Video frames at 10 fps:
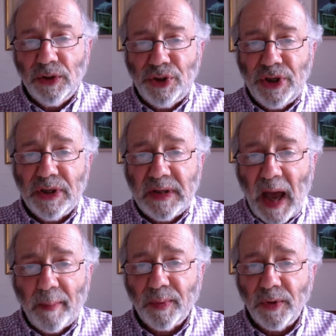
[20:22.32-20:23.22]
she
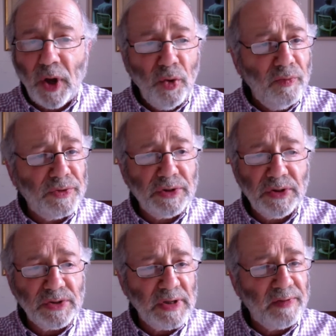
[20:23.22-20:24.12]
gabbled over to
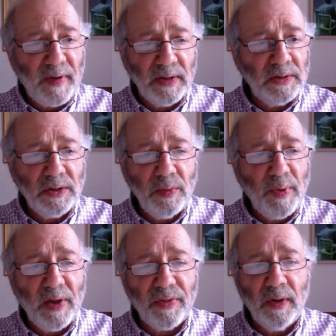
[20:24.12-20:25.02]
herself under her
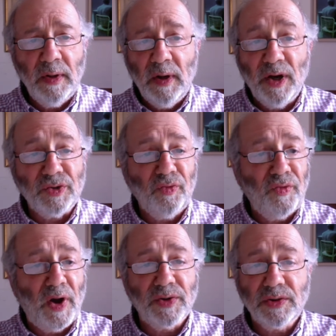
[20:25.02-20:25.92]
breath as
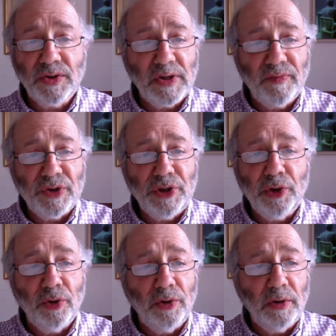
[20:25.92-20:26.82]
fast as ever she
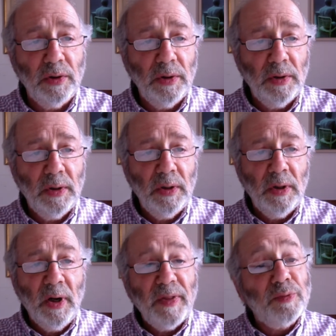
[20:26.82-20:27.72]
could.
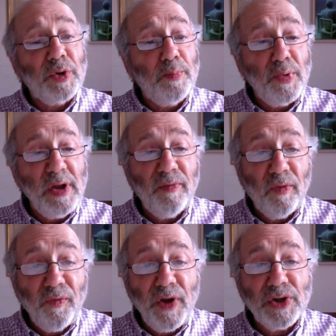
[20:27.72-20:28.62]
There was a brief,
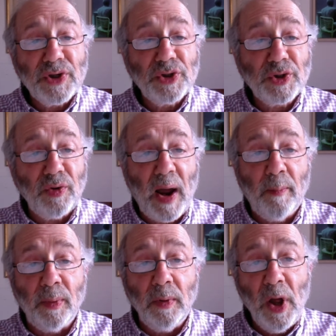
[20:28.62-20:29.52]
fierce
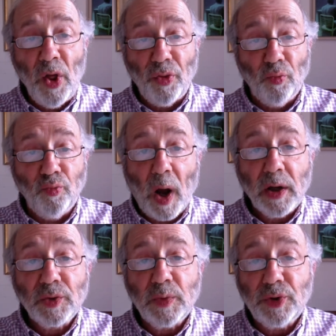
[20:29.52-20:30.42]
scramble. The
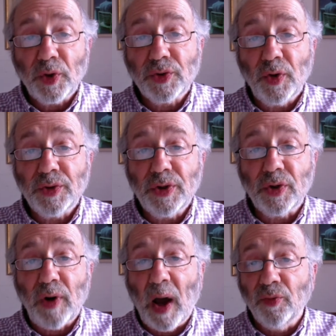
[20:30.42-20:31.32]
rugs were tossed onto the
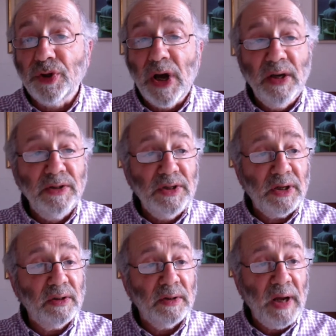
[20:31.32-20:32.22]
ground.
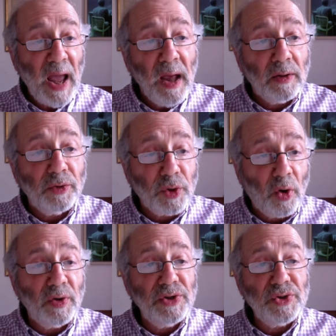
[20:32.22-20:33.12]
Dickon held
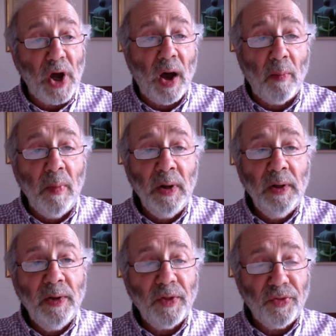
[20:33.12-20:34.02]
Colin's arm.
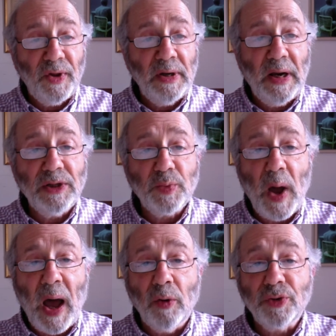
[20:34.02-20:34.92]
The thin legs
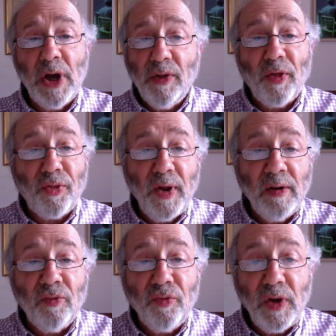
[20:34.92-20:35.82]
were out. The
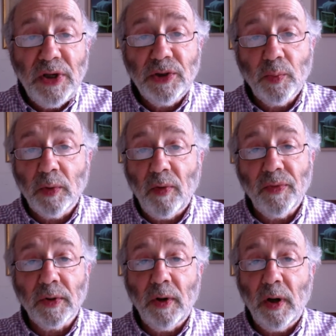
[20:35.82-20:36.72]
thin feet were on
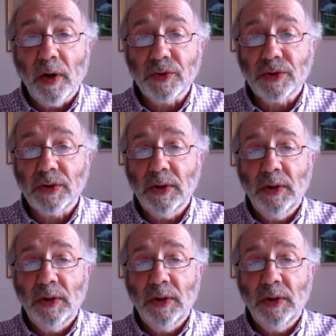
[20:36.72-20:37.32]
the grass.